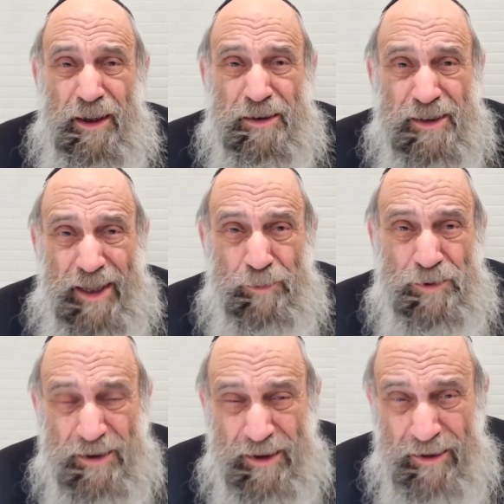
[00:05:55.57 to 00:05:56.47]
has
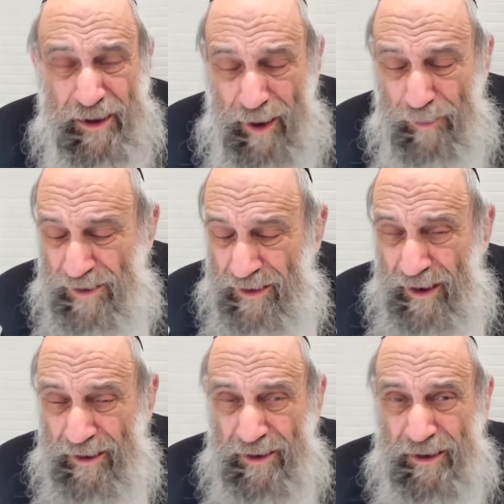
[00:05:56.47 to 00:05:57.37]

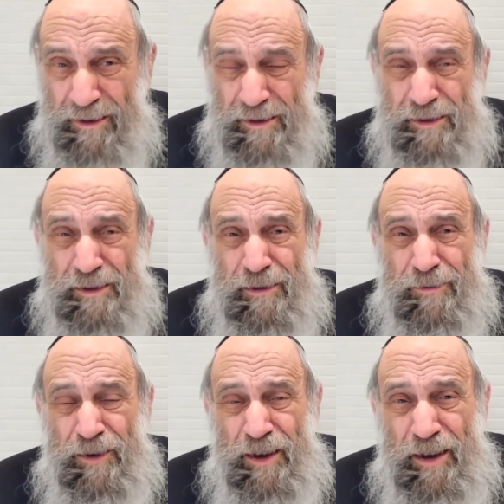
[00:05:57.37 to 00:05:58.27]
opposite ideas
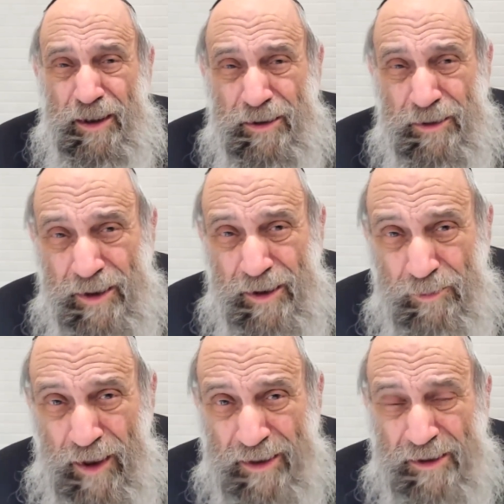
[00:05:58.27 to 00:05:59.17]
and
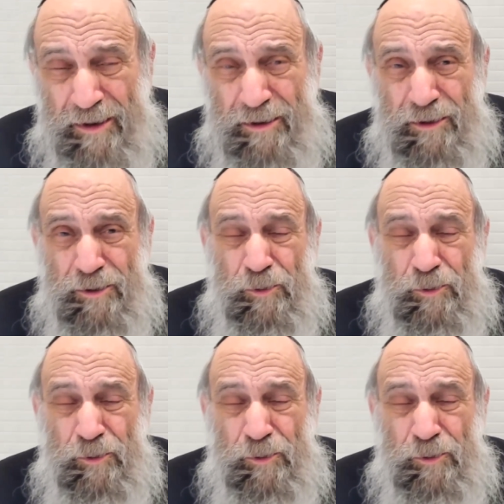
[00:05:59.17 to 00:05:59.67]
eat matzah,